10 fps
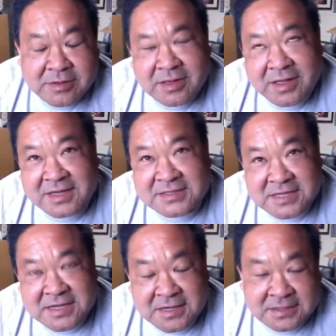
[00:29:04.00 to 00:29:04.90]
I guess
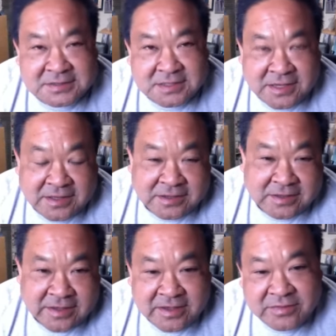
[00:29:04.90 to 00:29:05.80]
it cuts like a
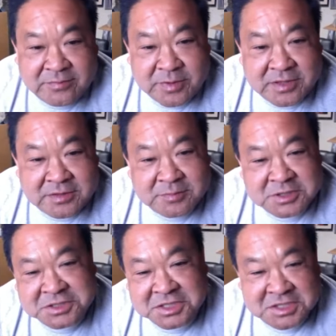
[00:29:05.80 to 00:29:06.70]
lathe, but the
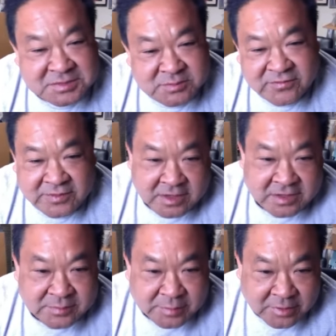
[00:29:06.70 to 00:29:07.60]
machine is moving,
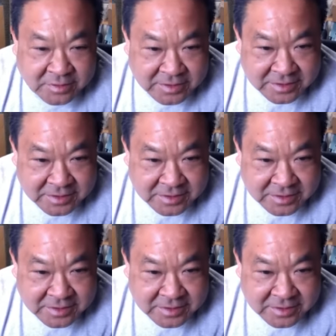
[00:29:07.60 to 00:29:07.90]
not the part,